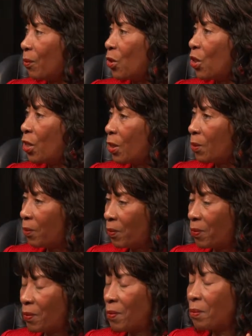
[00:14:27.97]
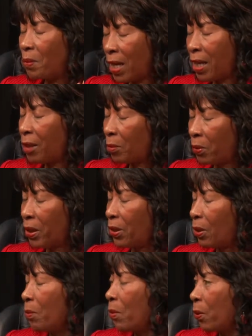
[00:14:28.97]
just being in the
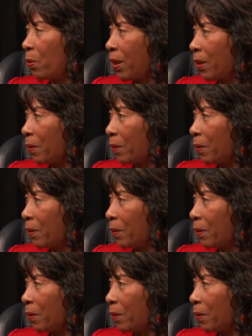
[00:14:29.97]
present moment